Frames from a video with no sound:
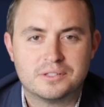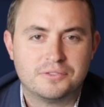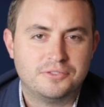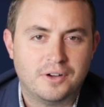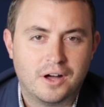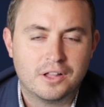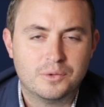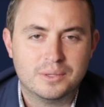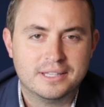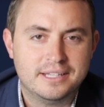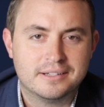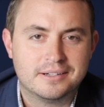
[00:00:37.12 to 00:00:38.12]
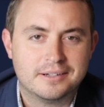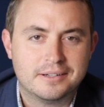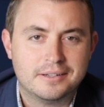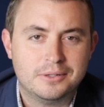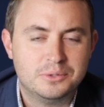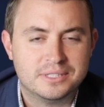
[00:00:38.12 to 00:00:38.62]
to follow a leader
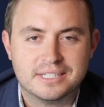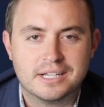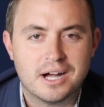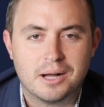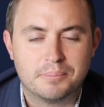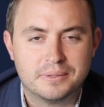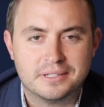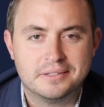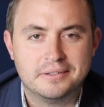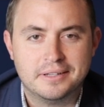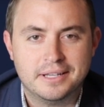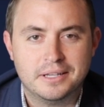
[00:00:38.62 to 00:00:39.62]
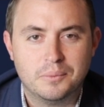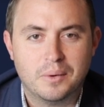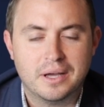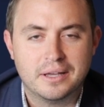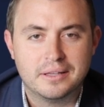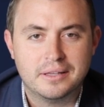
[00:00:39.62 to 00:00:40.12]
who's incompetent in any
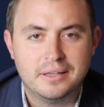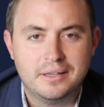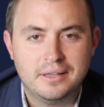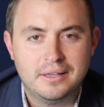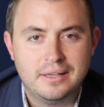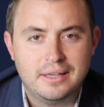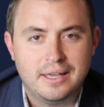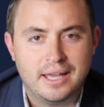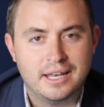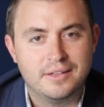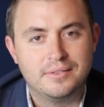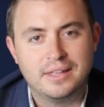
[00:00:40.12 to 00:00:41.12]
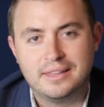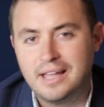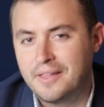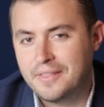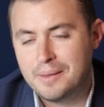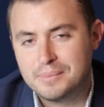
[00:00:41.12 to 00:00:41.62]
way. And
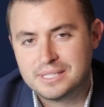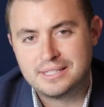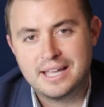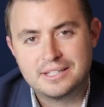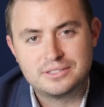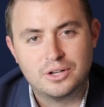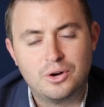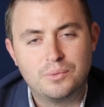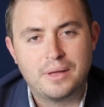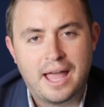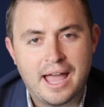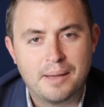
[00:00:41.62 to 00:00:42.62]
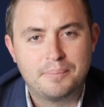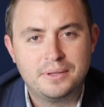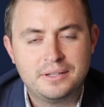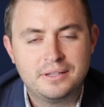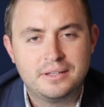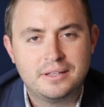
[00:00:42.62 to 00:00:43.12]
not that mistakes don't
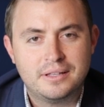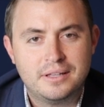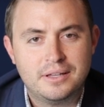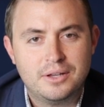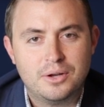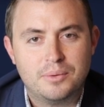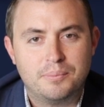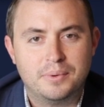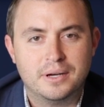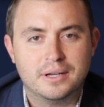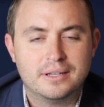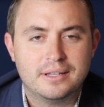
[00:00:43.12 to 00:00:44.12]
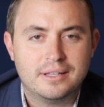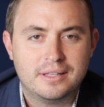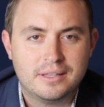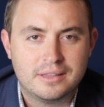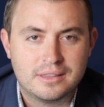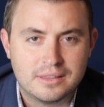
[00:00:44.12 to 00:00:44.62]
happen, but
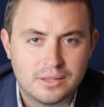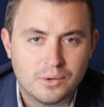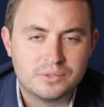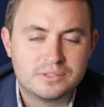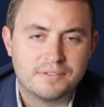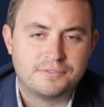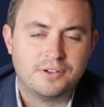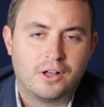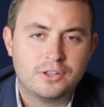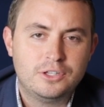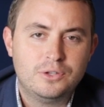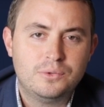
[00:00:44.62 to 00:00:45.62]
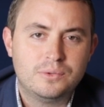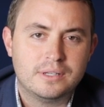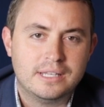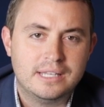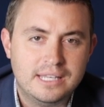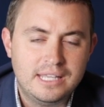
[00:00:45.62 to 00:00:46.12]
those that follow you
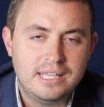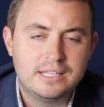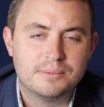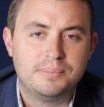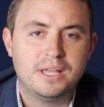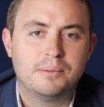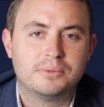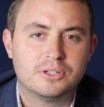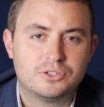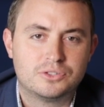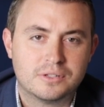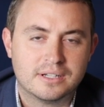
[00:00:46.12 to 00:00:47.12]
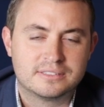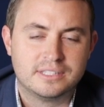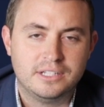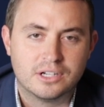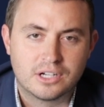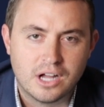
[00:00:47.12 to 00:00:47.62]
need to be able to trust that
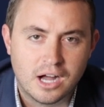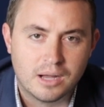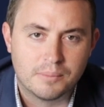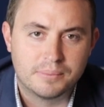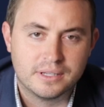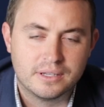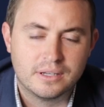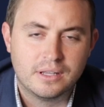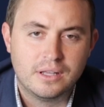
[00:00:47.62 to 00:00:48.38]
you're competent